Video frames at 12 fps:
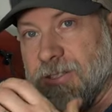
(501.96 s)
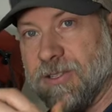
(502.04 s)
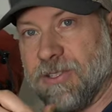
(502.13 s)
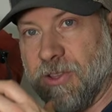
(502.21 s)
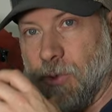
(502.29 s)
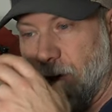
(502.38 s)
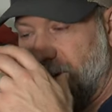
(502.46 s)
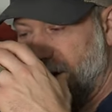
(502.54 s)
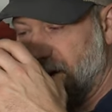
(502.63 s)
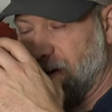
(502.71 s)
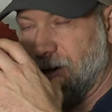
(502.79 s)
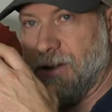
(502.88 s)
So the way
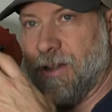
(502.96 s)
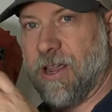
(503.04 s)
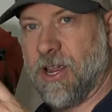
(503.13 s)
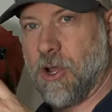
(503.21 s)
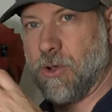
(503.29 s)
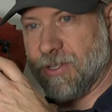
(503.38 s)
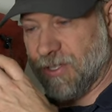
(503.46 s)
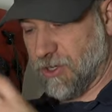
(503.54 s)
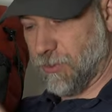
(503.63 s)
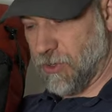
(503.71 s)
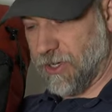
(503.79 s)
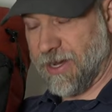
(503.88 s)
that it goes is
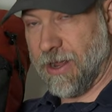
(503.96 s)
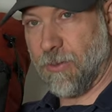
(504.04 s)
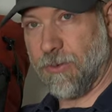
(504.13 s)
you put it down